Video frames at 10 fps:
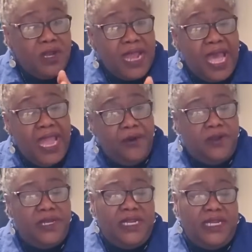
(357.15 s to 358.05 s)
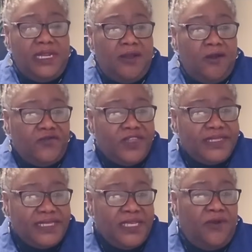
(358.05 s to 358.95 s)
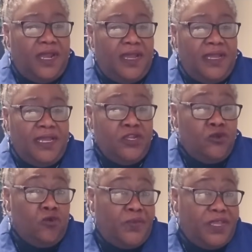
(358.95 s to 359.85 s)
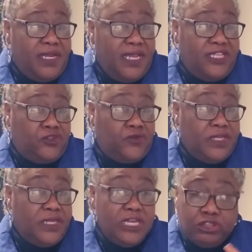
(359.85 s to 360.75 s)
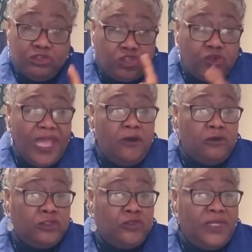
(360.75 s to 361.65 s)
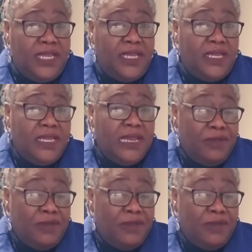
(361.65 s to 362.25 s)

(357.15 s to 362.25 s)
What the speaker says: One irony of this era in European history should strike us today